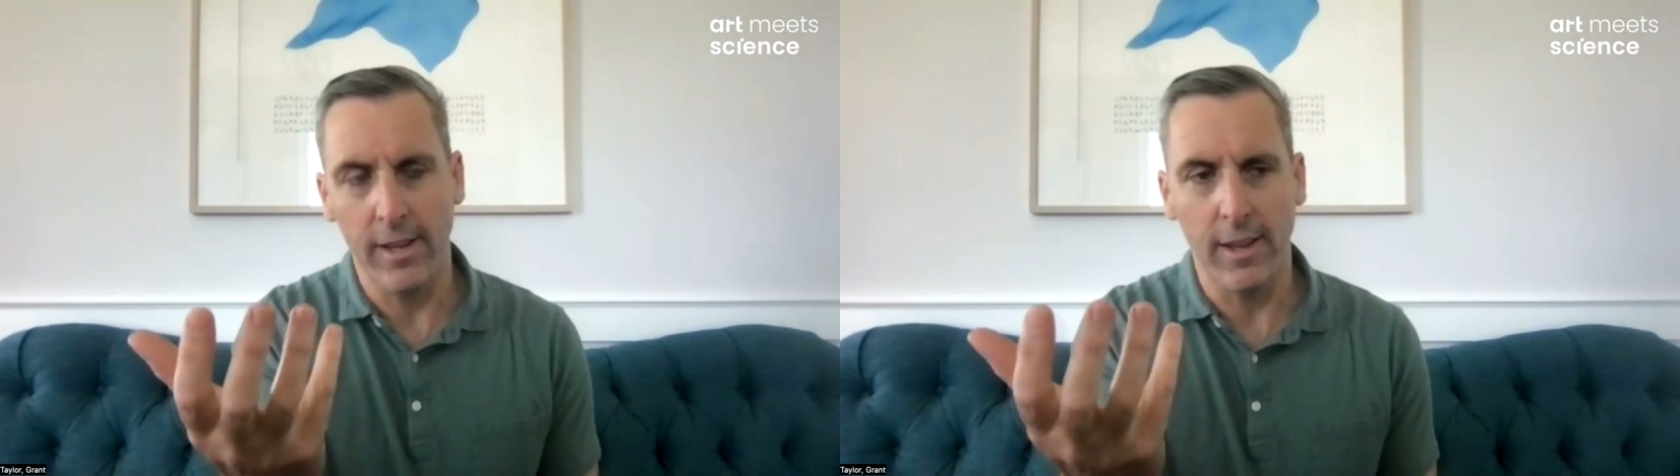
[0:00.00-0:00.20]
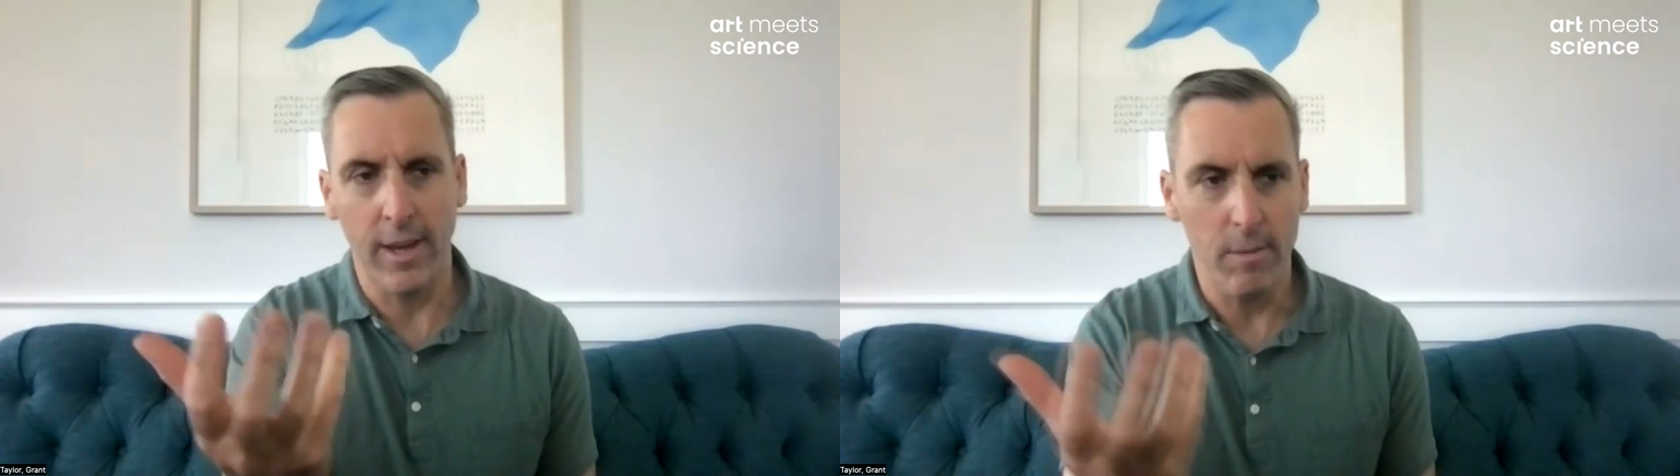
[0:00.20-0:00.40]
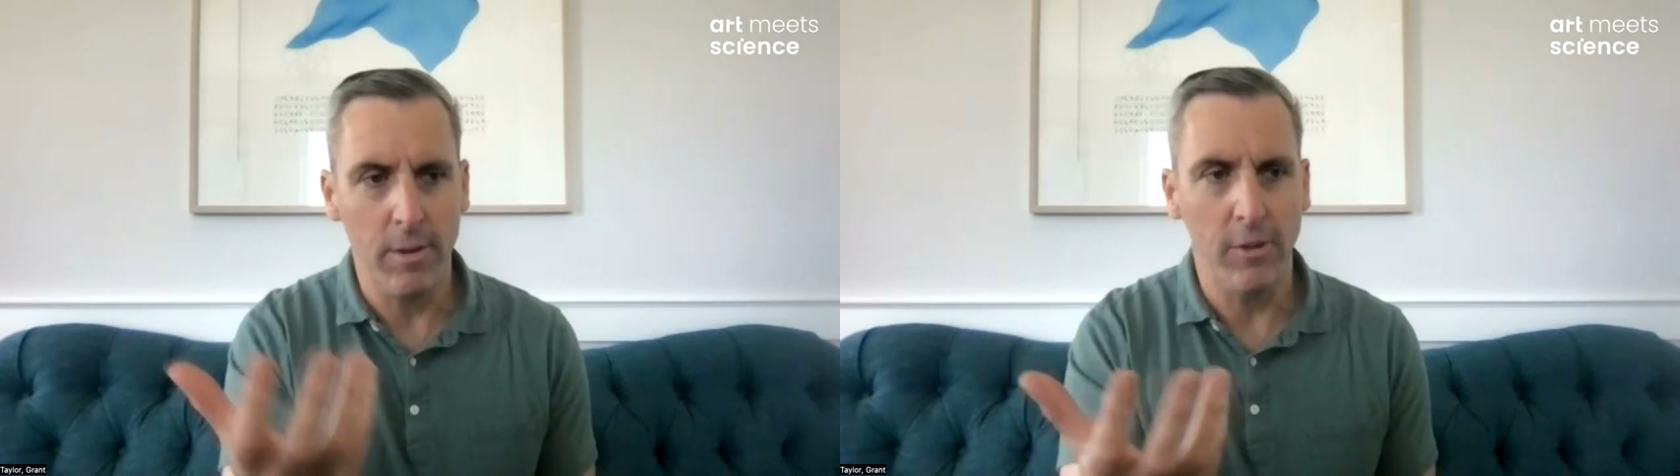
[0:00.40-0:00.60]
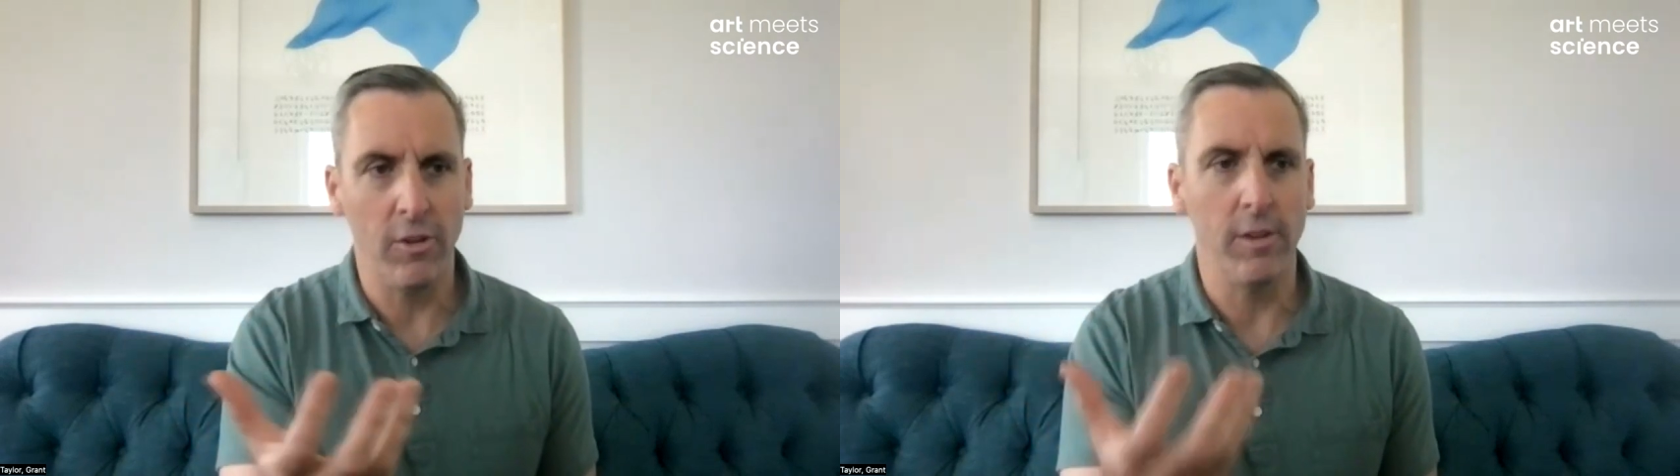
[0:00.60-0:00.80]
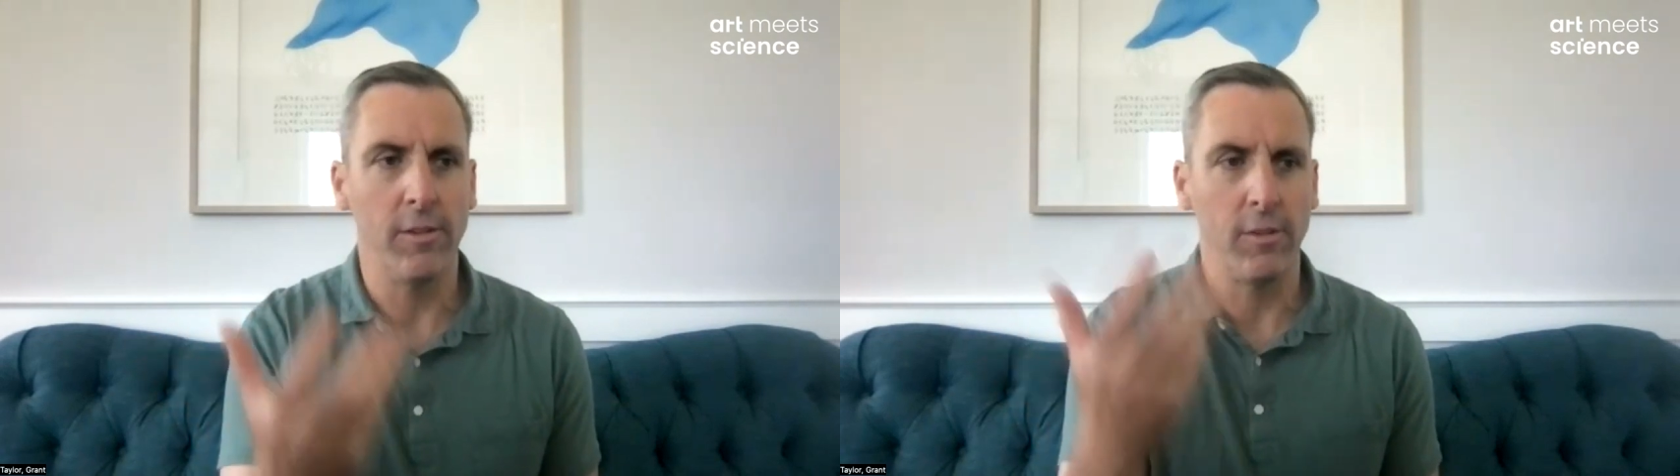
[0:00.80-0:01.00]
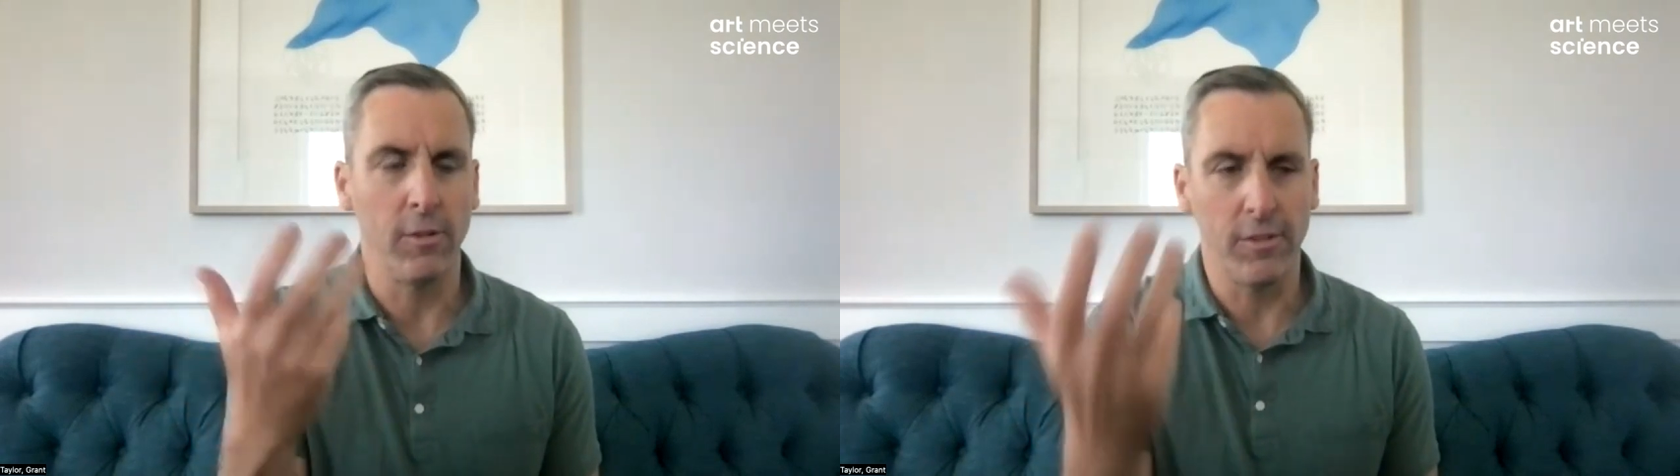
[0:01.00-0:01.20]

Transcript: either images or